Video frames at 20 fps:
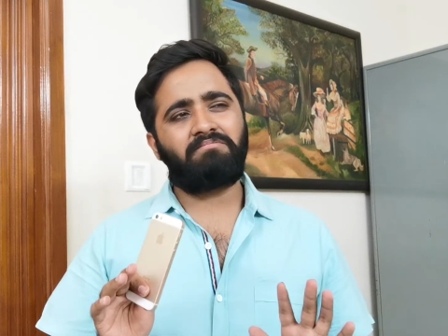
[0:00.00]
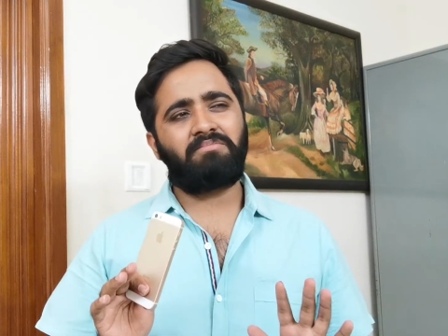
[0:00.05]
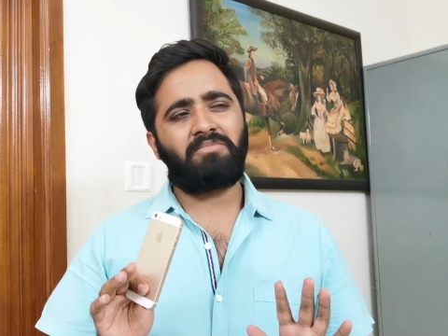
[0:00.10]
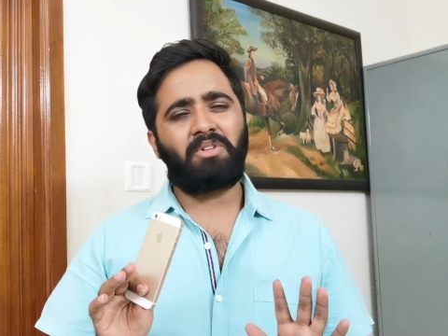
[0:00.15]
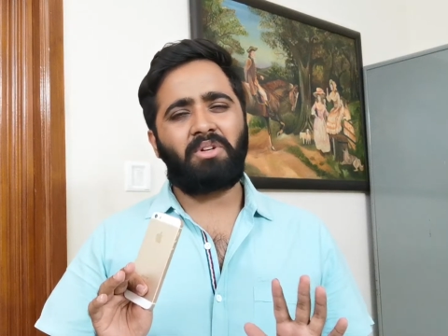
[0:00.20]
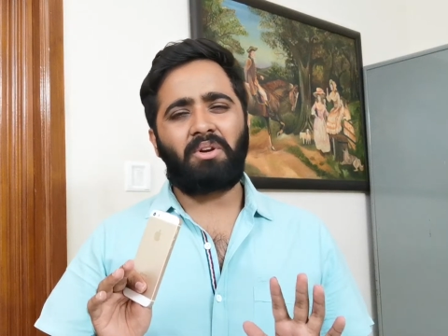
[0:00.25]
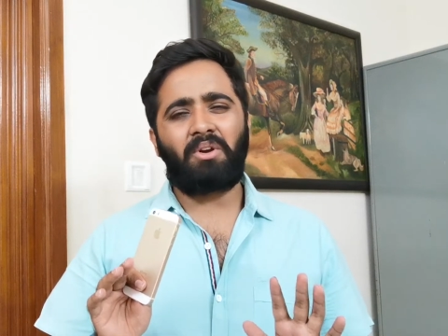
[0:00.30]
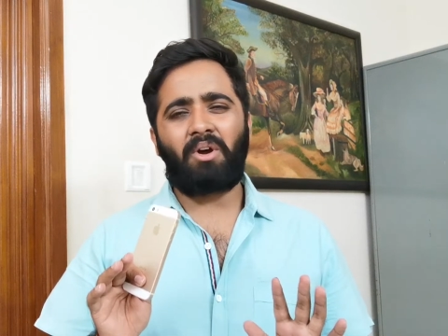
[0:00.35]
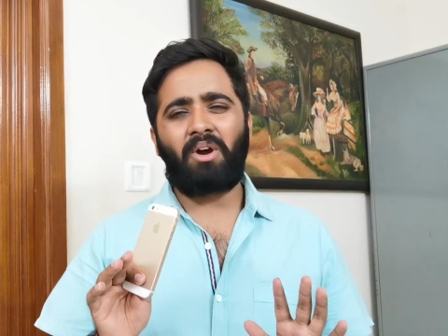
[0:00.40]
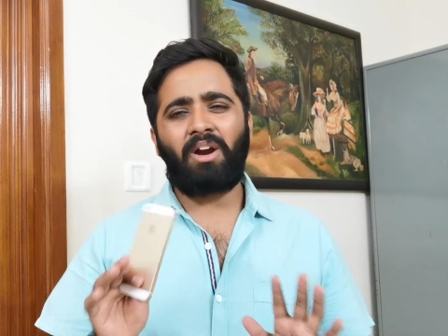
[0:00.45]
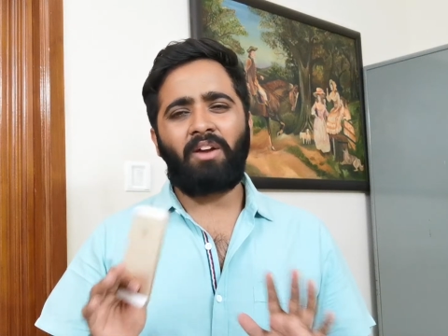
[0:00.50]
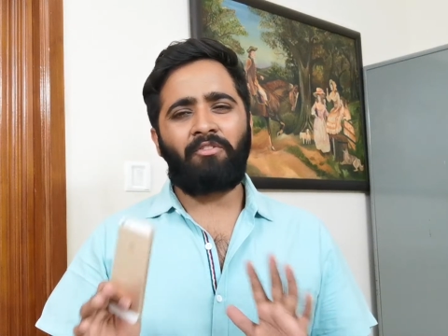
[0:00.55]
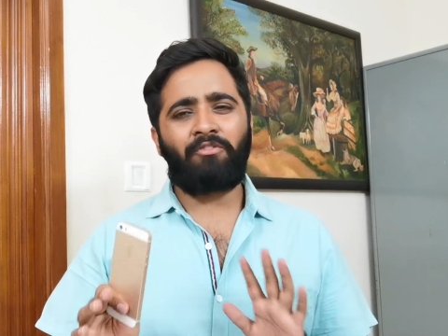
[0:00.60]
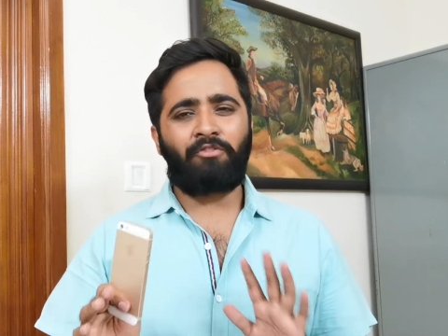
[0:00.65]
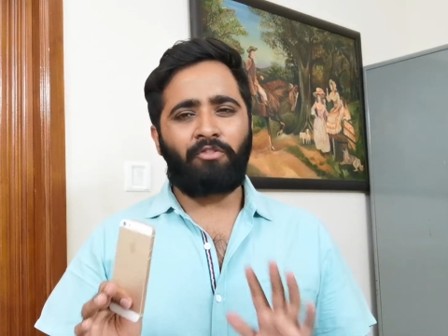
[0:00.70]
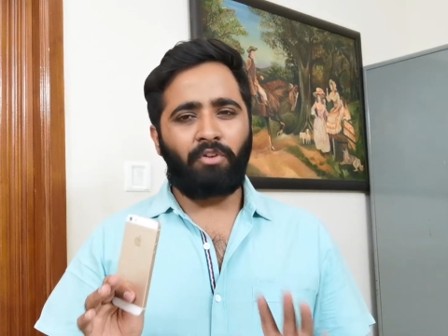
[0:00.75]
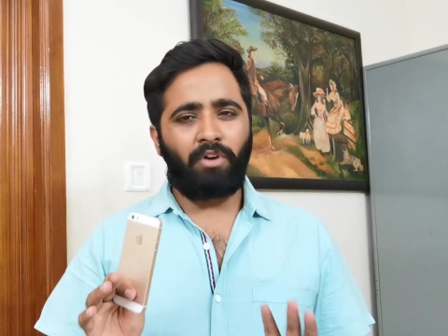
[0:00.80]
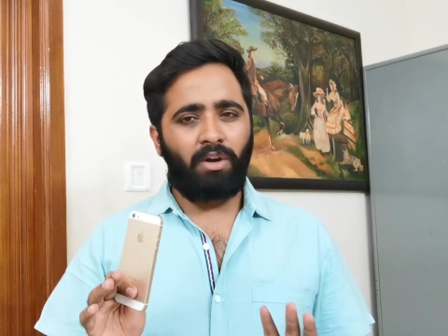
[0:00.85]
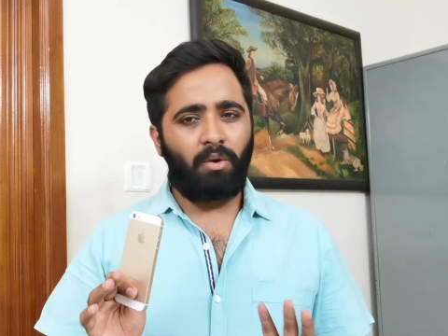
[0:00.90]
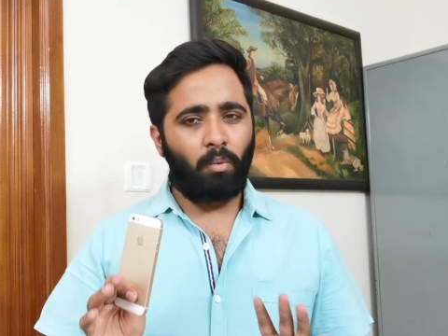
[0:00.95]
not a
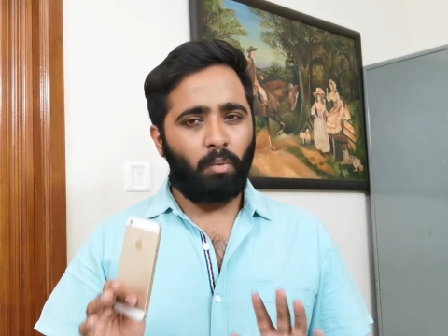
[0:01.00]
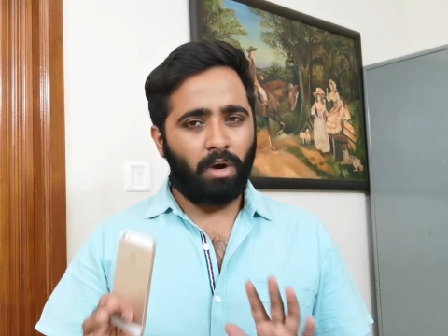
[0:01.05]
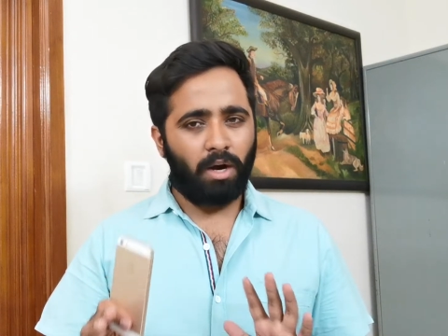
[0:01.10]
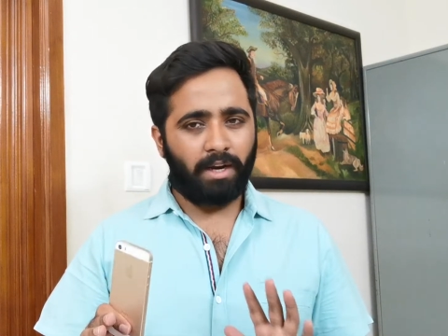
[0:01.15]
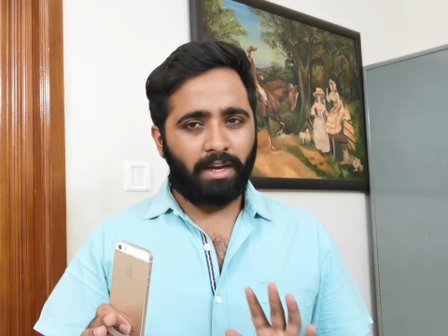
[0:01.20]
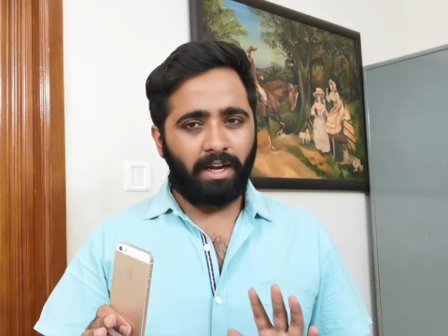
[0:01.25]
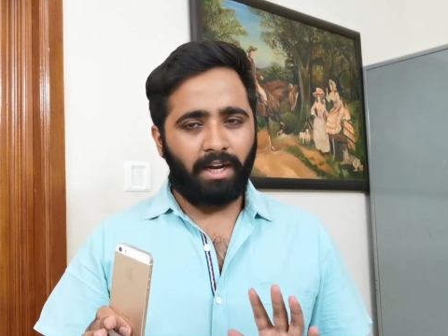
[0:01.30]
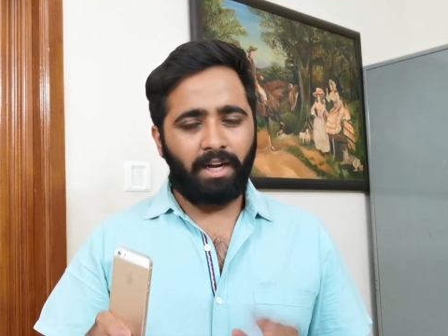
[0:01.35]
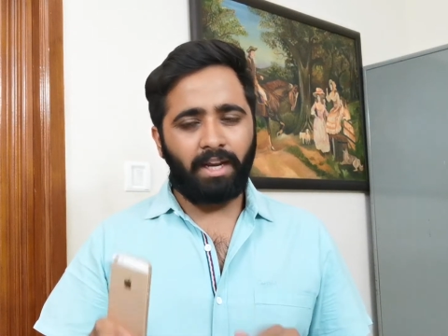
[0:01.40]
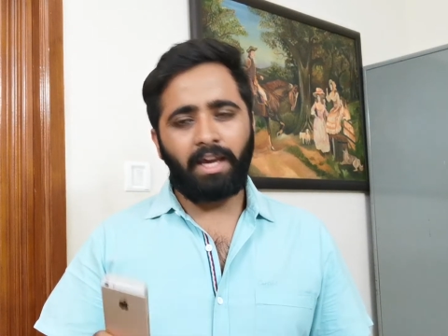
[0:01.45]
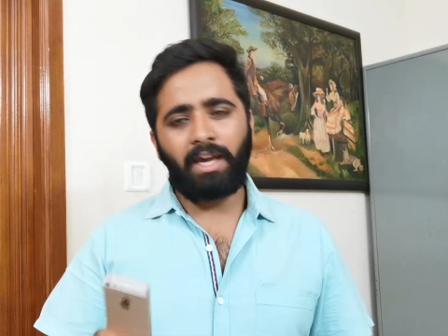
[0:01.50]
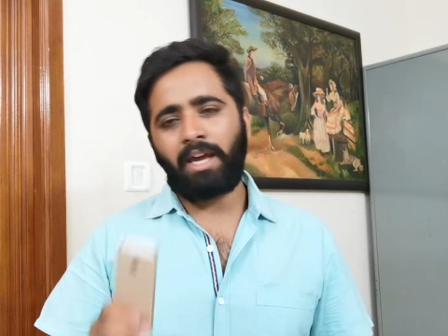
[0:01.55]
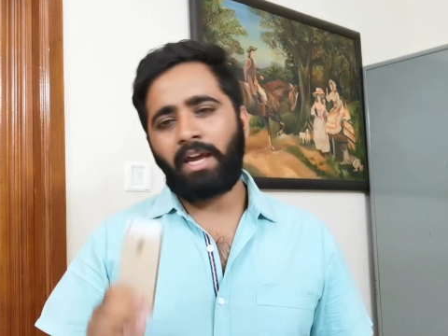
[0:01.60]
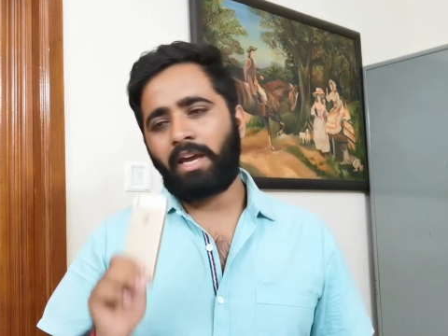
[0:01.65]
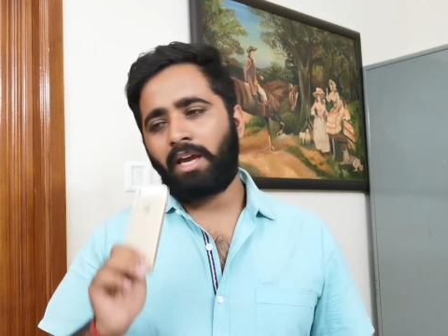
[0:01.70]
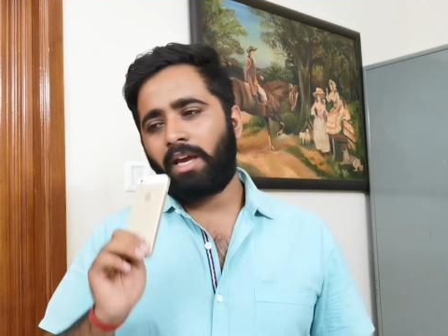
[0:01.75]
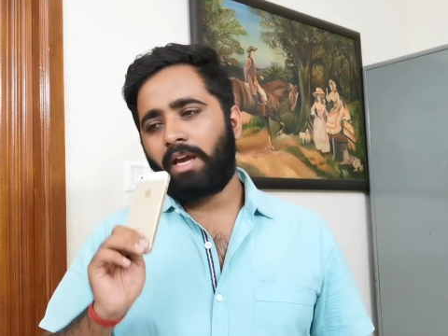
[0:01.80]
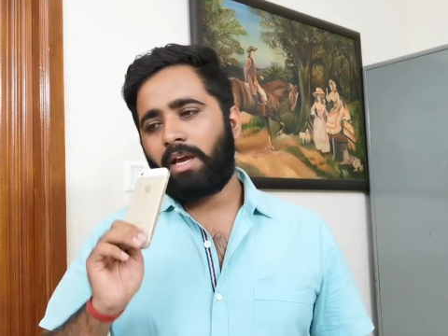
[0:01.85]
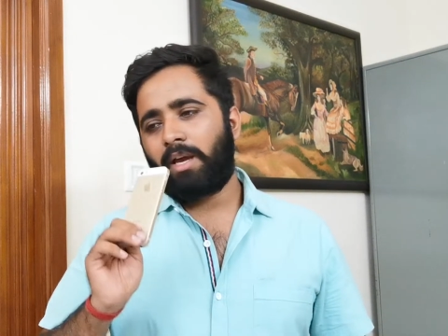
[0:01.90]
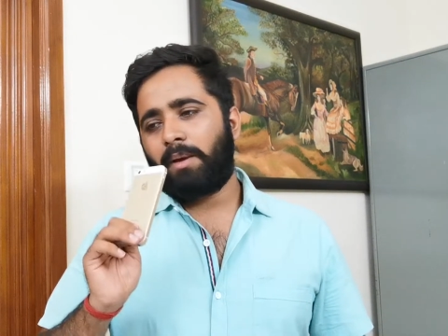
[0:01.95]
full working day,